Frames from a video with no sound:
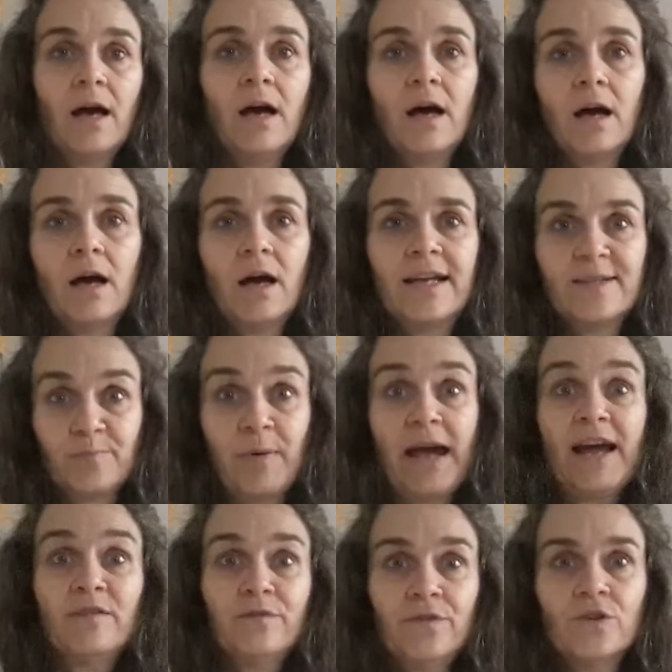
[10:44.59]
It's
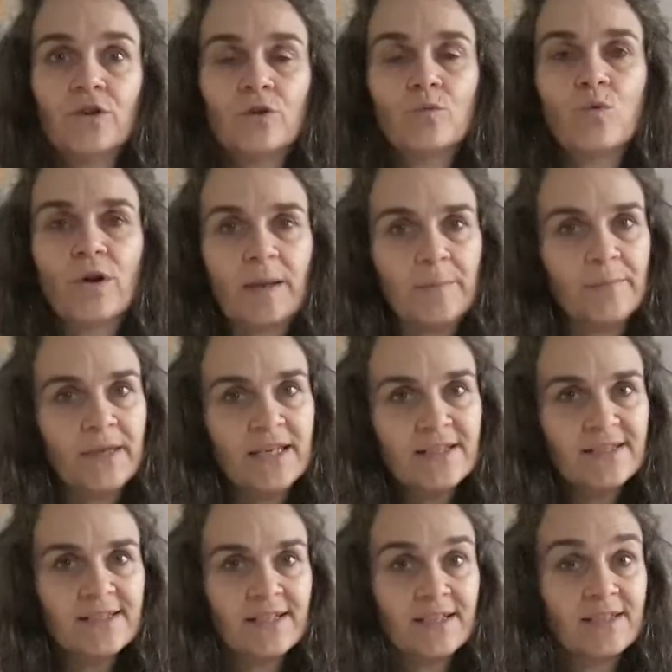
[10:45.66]
bad for you. What it
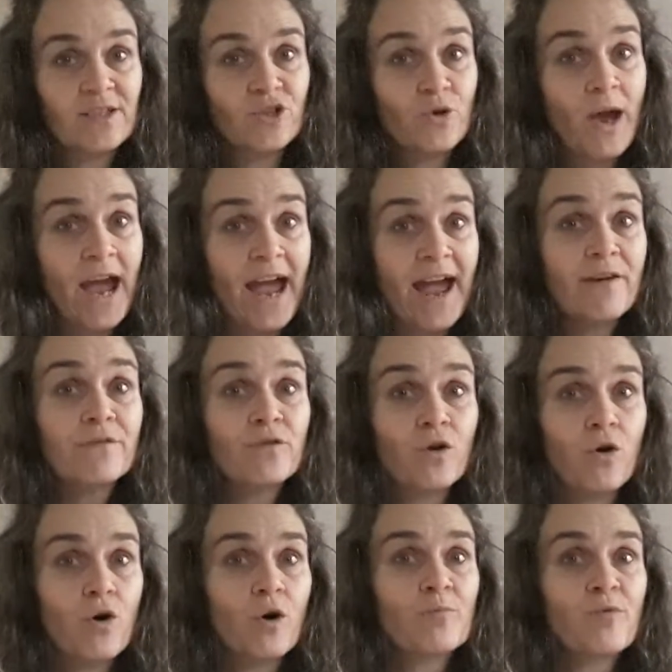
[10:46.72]
means is you have
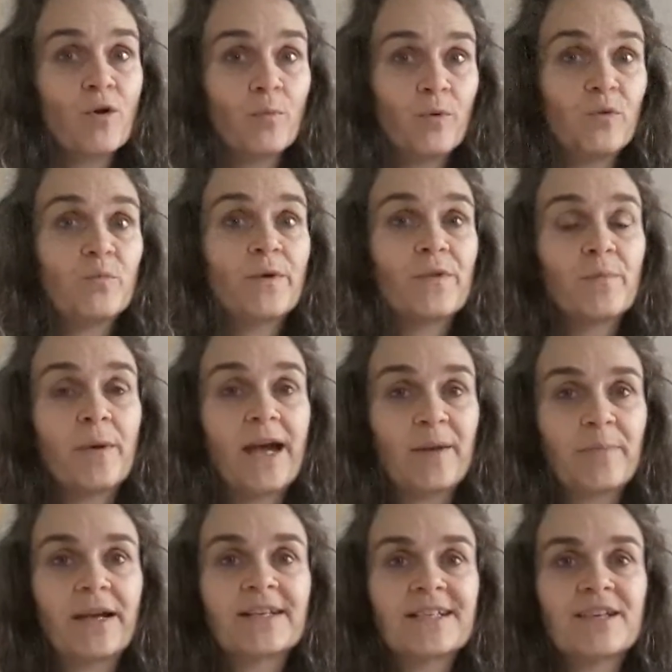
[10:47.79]
got a problem with the
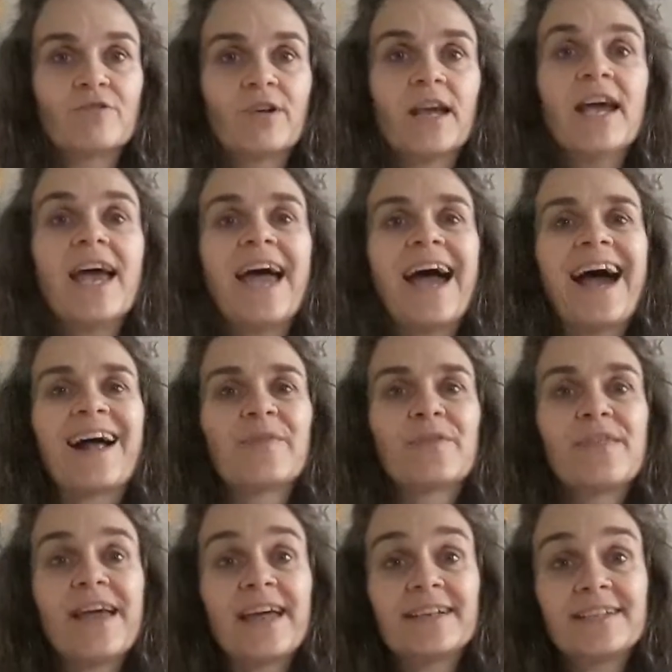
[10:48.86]
bad bacteria,
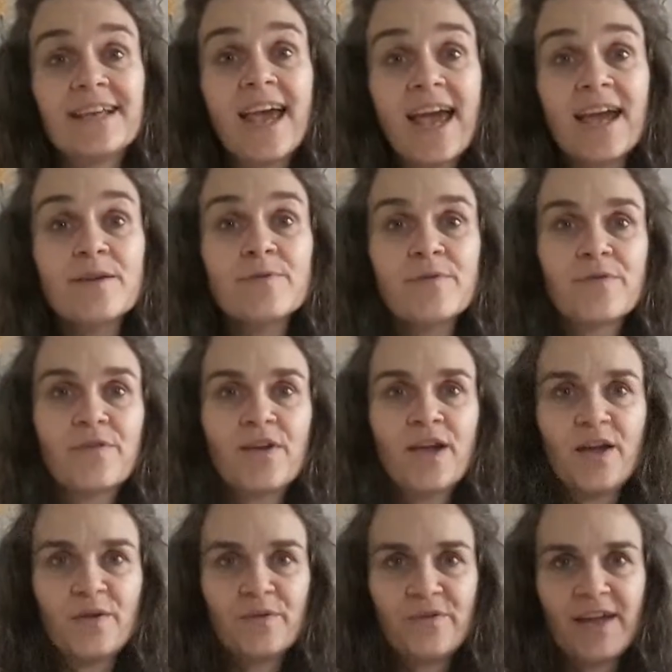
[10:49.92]
and their death,
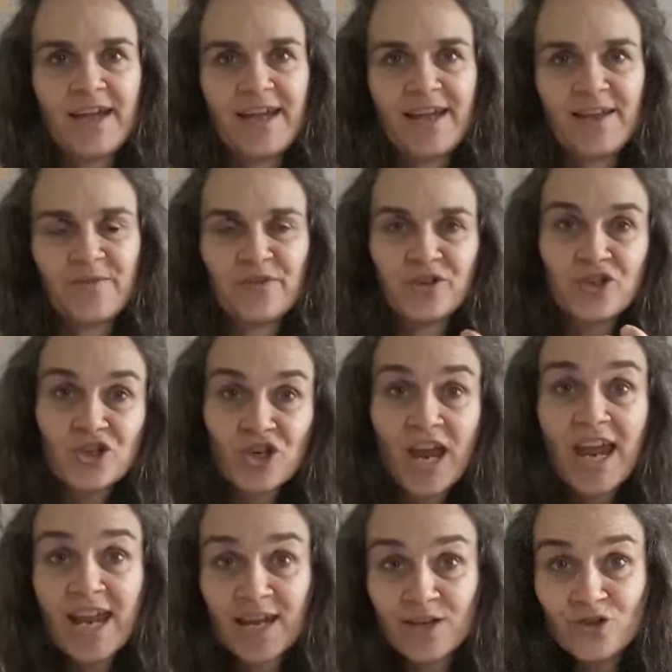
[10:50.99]
the
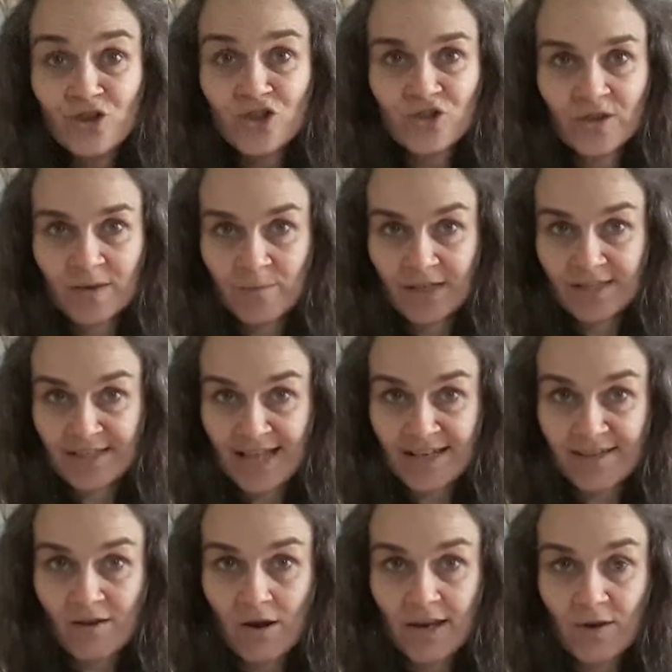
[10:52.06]
change, it means they're
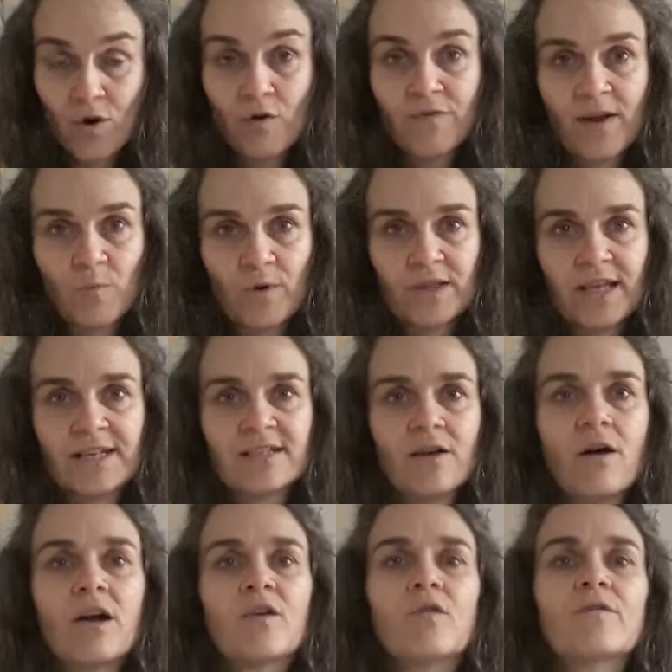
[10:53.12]
dying off, and when they
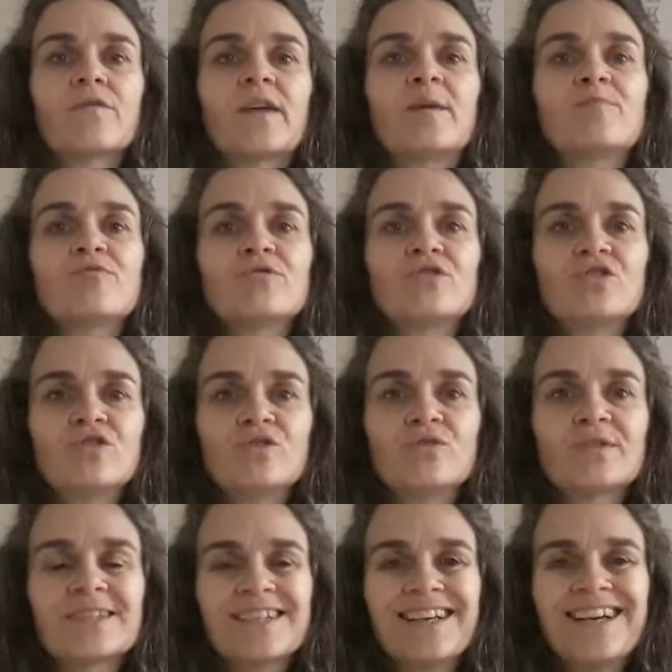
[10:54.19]
die off, they
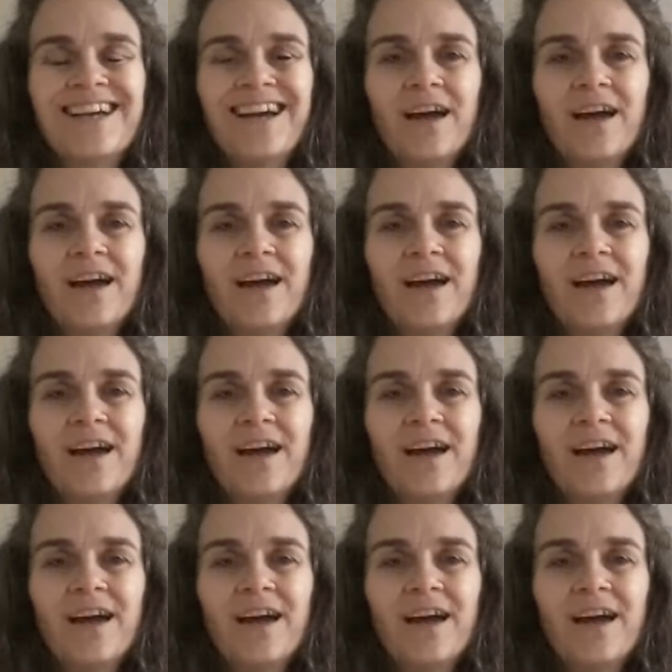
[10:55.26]
produce